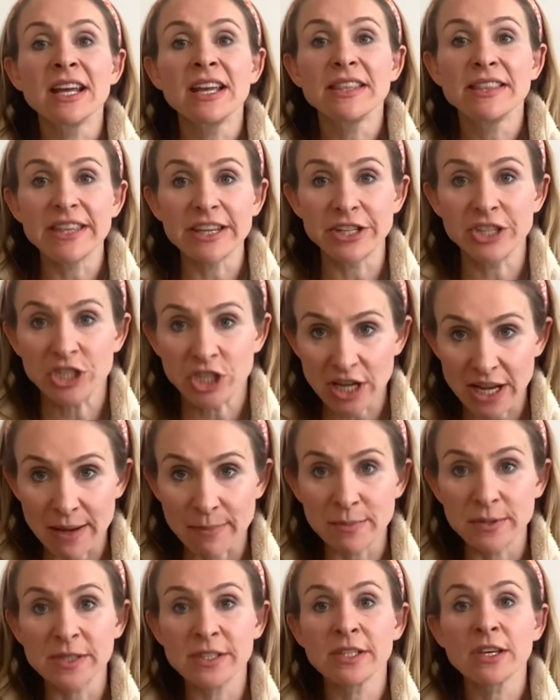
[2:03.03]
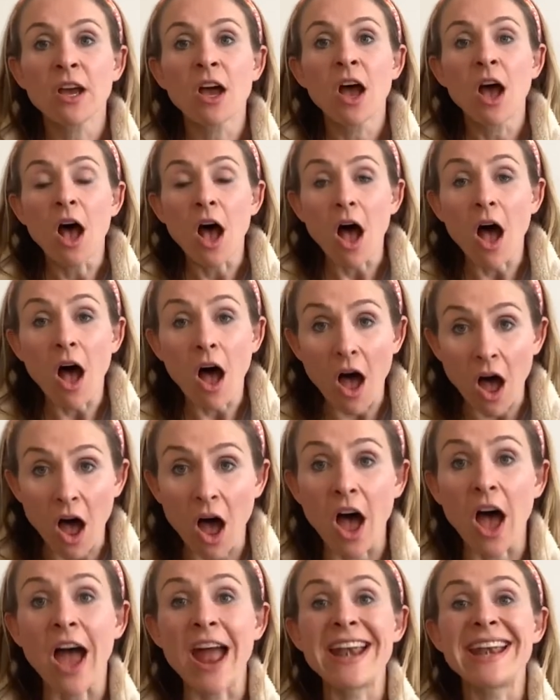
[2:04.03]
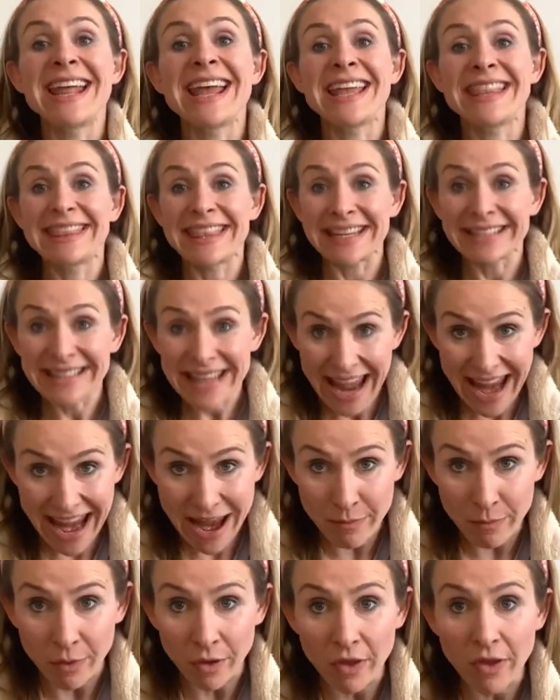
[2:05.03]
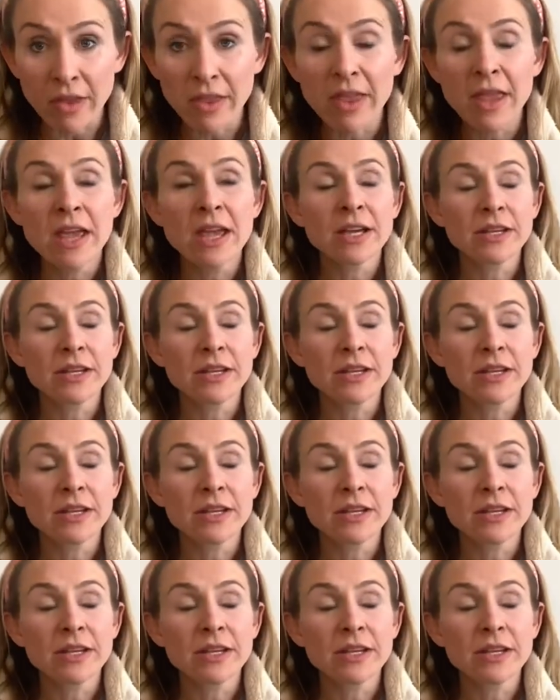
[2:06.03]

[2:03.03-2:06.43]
the chips on the table.